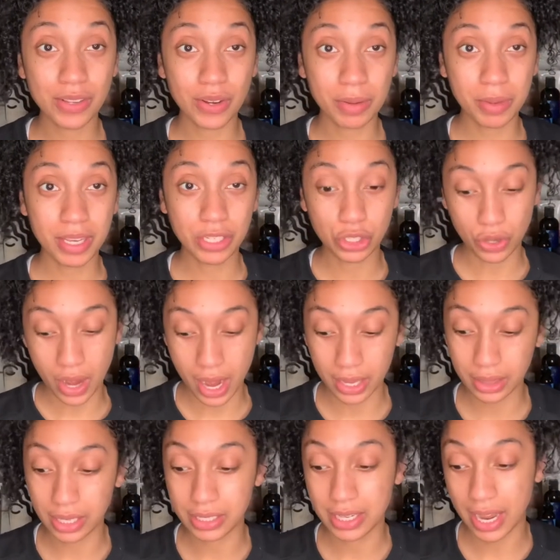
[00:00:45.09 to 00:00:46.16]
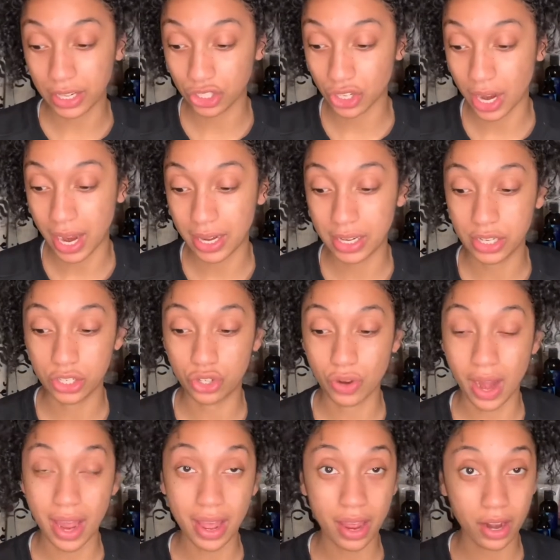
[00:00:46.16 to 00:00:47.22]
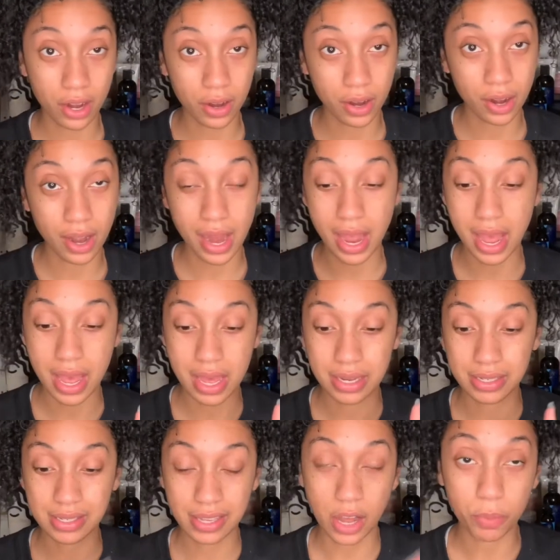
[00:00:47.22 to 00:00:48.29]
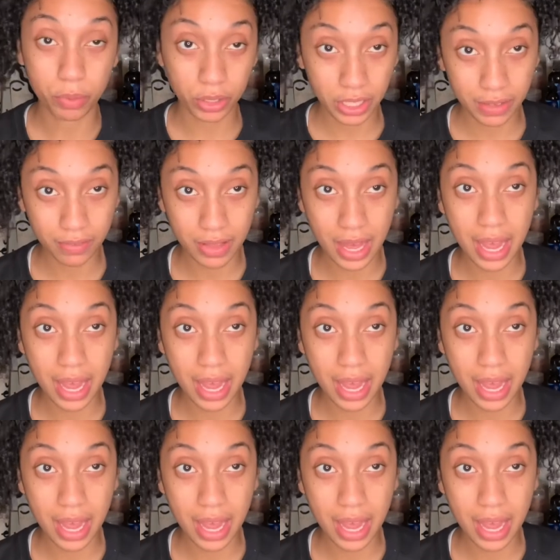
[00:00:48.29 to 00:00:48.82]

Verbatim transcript: be trying the Texture ID dry hair and scalp relief line.